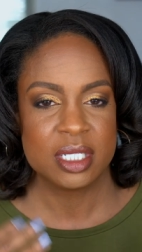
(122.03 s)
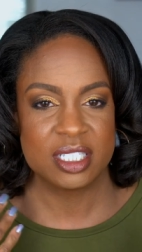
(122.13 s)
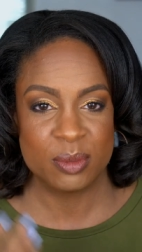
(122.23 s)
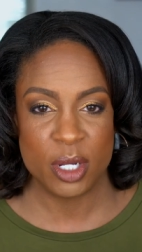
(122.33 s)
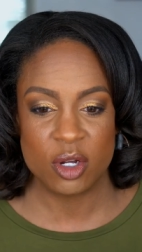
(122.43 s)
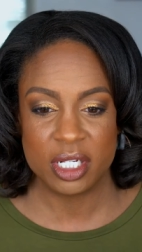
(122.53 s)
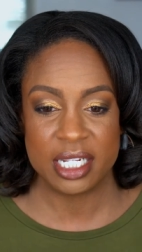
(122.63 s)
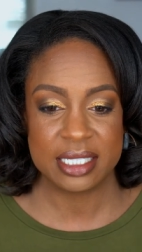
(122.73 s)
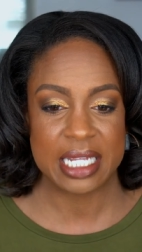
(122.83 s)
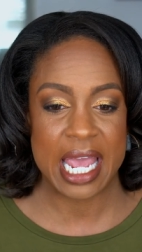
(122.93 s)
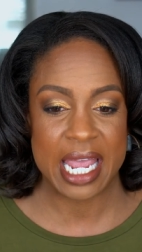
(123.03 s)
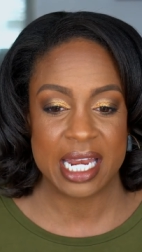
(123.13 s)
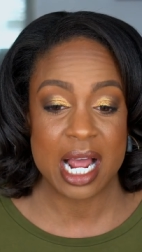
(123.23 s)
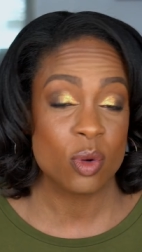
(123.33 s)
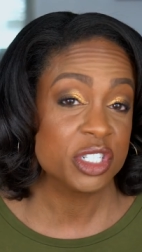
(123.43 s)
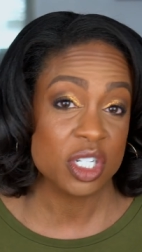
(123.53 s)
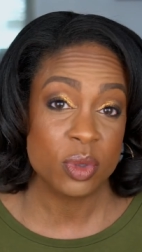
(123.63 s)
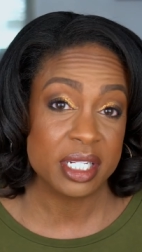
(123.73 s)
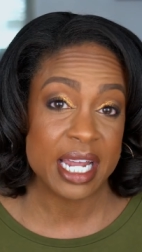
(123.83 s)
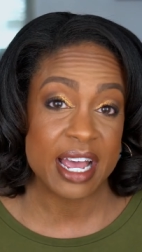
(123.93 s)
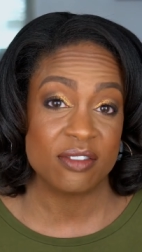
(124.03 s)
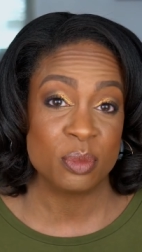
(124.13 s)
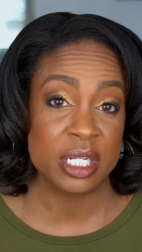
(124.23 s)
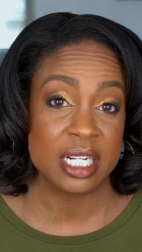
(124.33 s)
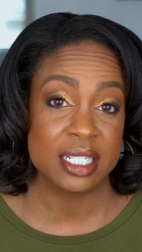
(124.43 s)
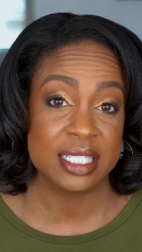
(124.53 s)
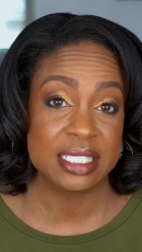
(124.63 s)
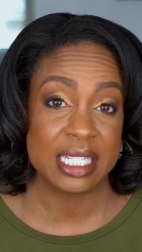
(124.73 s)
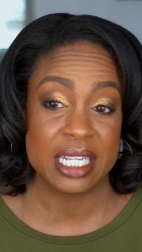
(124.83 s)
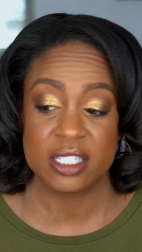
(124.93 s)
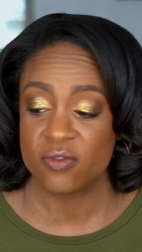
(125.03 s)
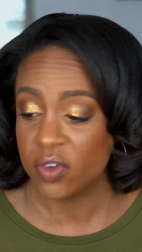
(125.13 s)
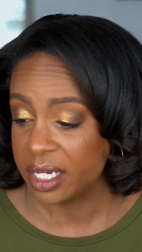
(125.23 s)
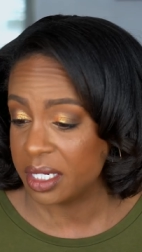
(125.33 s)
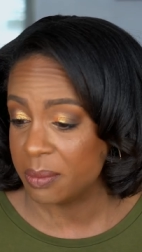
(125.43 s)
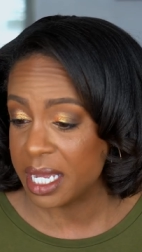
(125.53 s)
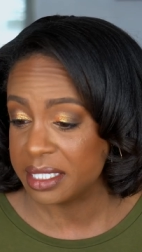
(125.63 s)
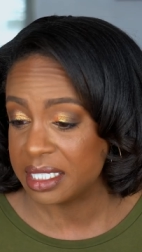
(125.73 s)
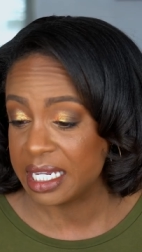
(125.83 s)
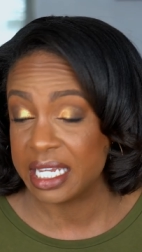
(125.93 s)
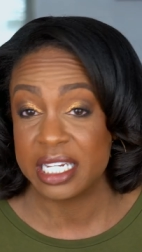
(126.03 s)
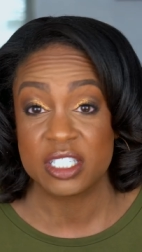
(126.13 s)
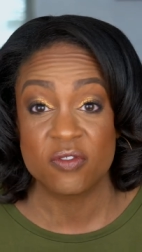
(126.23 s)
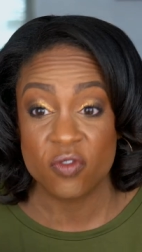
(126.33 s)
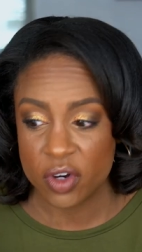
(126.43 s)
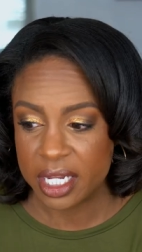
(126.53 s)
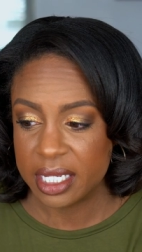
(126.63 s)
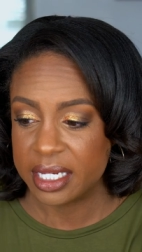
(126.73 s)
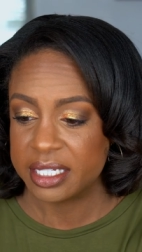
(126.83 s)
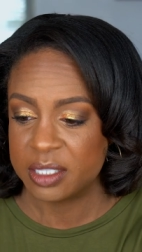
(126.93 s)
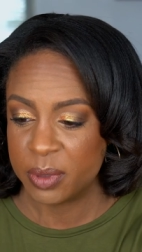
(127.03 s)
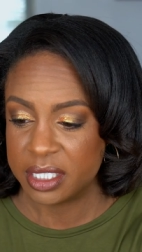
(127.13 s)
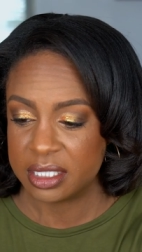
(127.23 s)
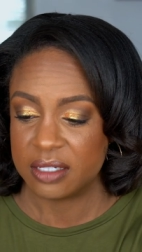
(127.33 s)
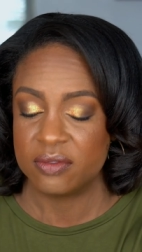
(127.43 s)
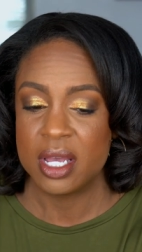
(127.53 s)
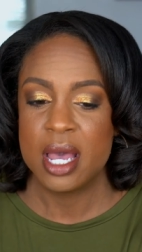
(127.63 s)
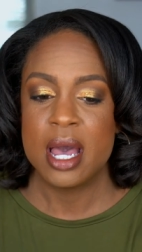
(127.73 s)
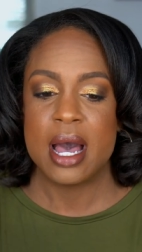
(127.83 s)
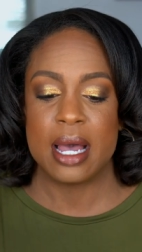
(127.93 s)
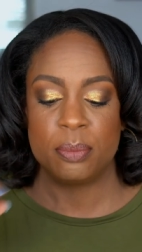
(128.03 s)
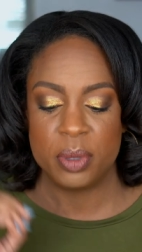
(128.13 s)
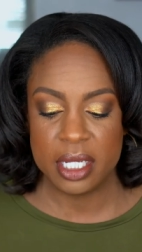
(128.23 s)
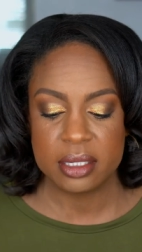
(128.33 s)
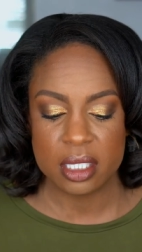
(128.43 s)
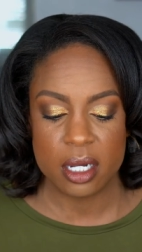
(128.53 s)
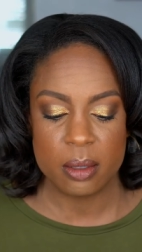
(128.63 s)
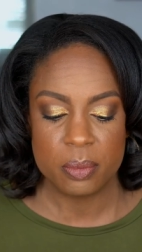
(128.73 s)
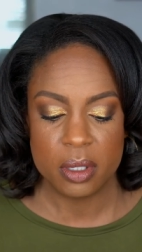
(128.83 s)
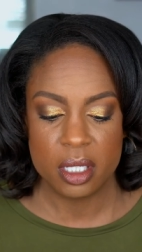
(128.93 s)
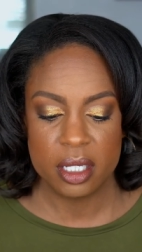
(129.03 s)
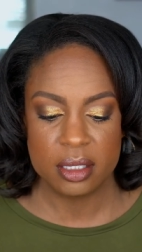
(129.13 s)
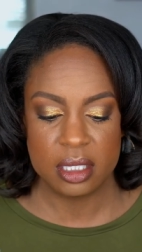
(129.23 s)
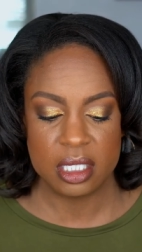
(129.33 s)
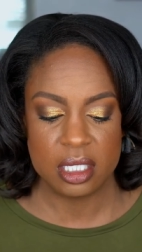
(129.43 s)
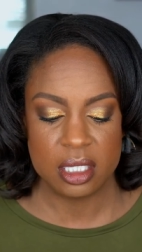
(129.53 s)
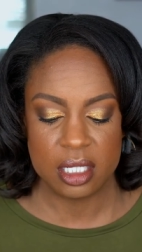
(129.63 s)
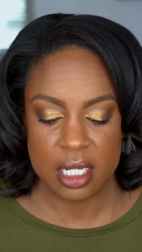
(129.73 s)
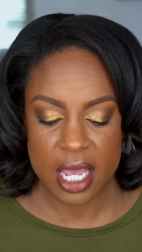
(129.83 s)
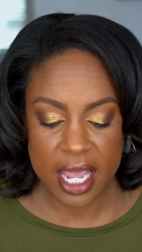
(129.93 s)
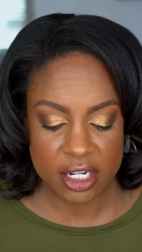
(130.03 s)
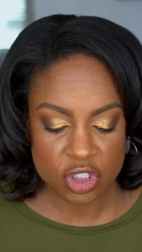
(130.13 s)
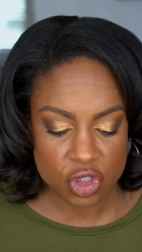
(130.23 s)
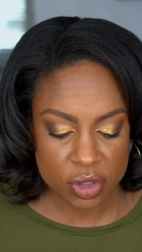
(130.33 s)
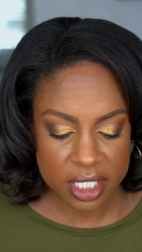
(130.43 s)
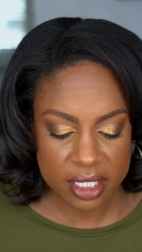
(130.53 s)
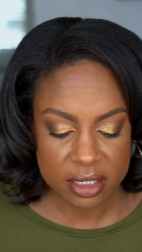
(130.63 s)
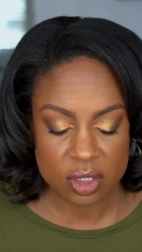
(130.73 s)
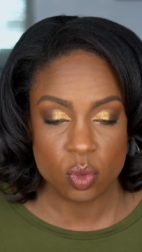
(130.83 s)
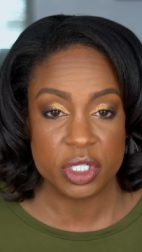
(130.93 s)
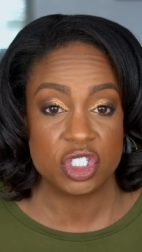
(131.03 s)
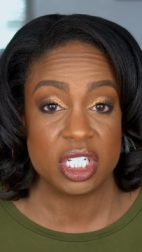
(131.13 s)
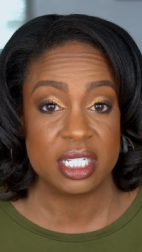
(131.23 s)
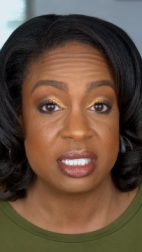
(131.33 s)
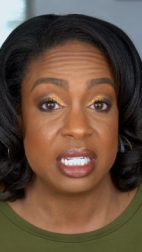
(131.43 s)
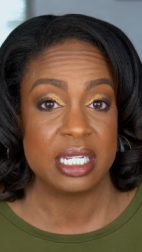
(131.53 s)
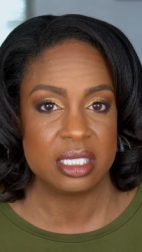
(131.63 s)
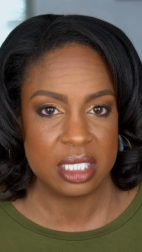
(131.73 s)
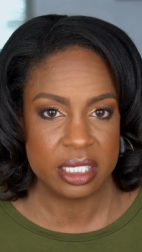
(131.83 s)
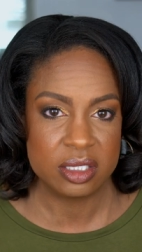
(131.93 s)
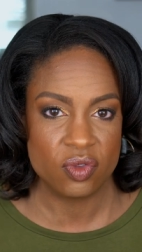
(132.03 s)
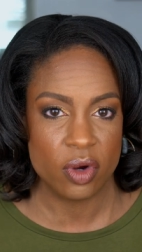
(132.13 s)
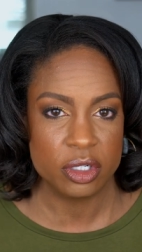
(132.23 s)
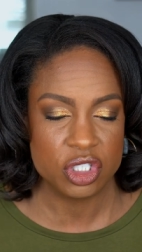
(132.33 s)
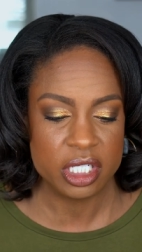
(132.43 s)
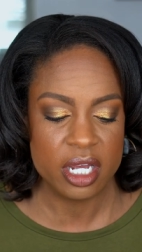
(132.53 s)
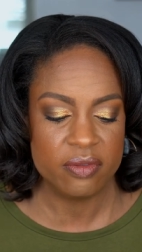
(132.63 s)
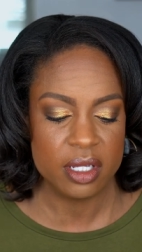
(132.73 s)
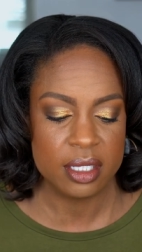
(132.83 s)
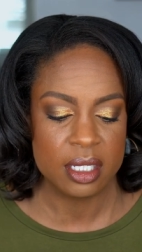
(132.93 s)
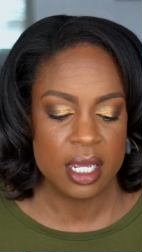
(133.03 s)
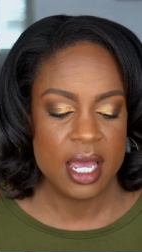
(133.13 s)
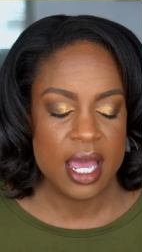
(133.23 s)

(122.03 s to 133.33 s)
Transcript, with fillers: smelled it, and I wish I wouldn't have because it is freaking amazing and it is freaking expensive. I picked up the Extrait, which is the intense version of it.